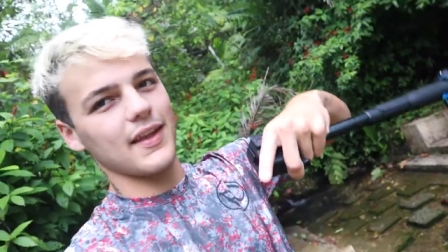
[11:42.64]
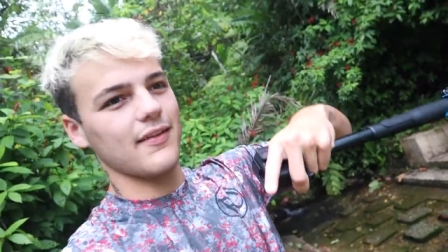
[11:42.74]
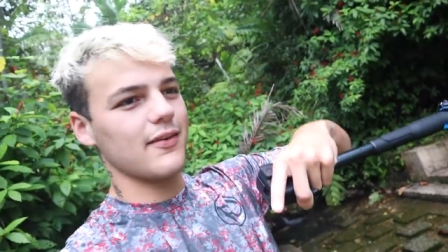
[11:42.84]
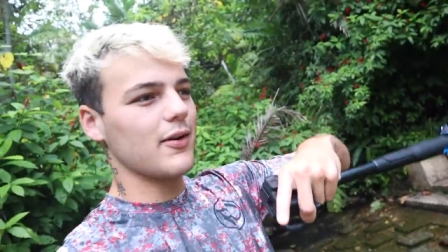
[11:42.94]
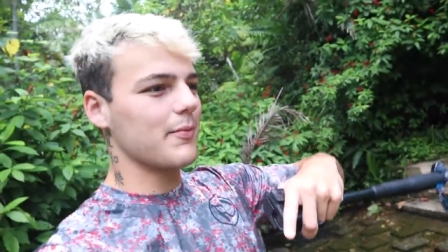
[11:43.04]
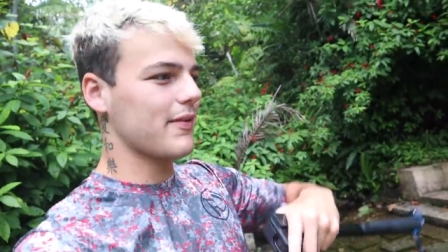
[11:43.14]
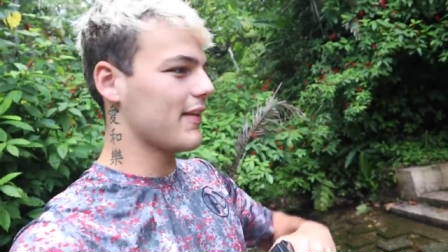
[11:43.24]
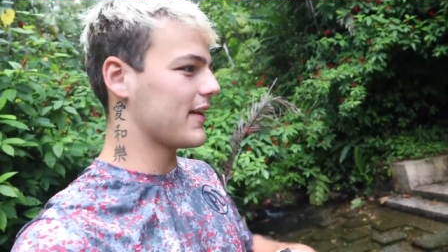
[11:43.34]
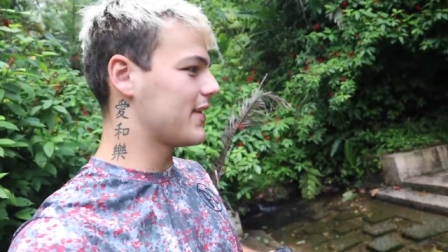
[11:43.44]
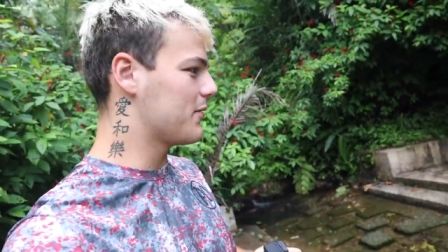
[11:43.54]
this. You know what I'm
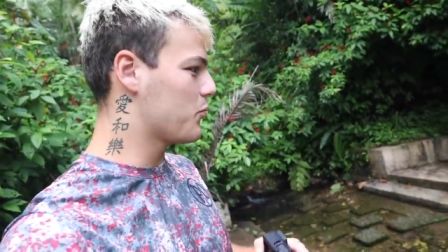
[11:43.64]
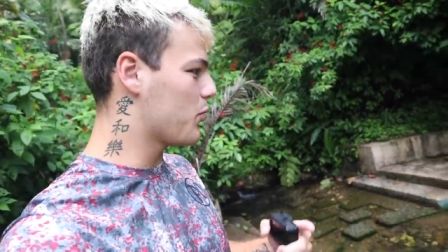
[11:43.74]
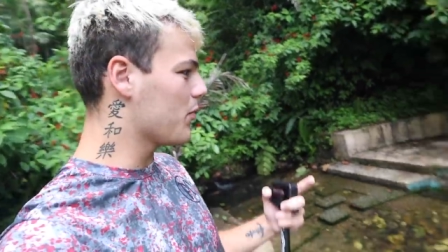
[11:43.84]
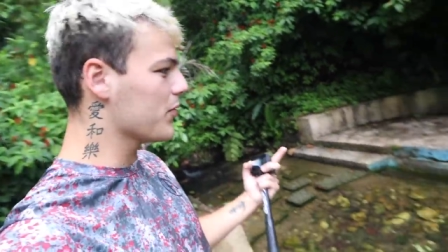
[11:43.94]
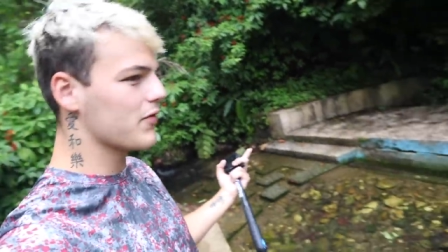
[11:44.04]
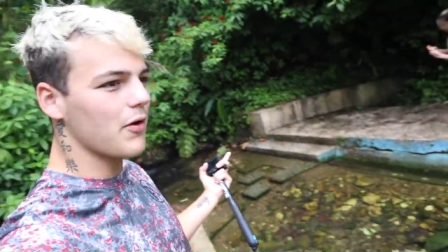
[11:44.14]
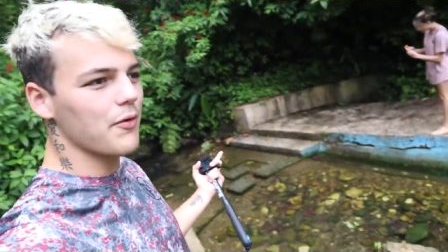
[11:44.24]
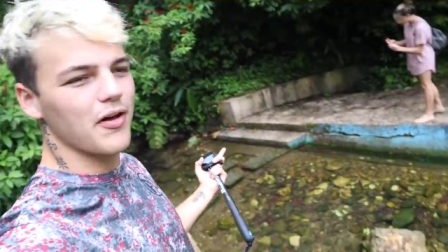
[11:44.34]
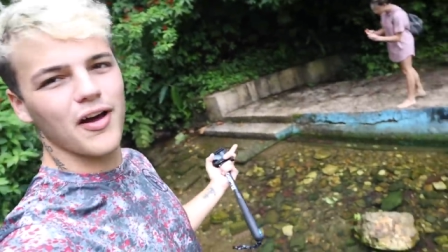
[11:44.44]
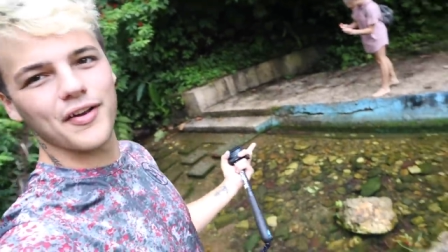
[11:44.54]
saying? Like, what was
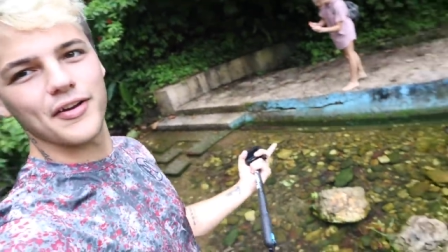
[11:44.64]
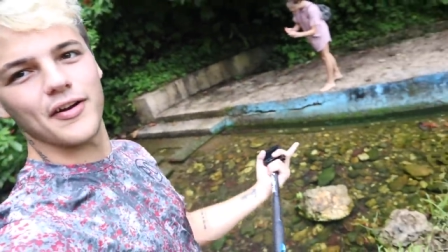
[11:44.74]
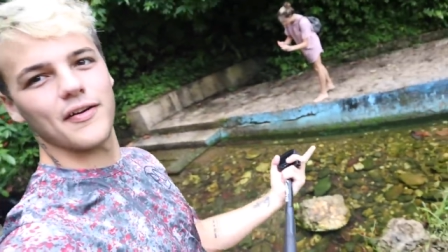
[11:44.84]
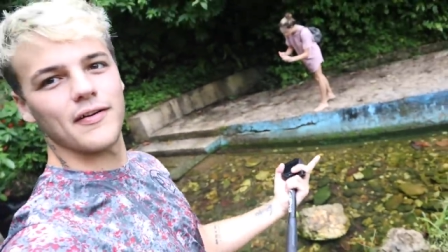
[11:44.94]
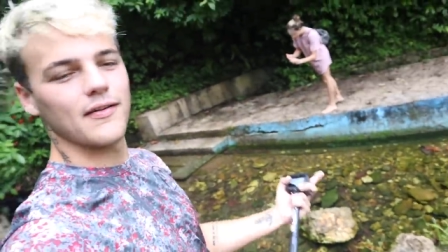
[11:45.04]
going on here?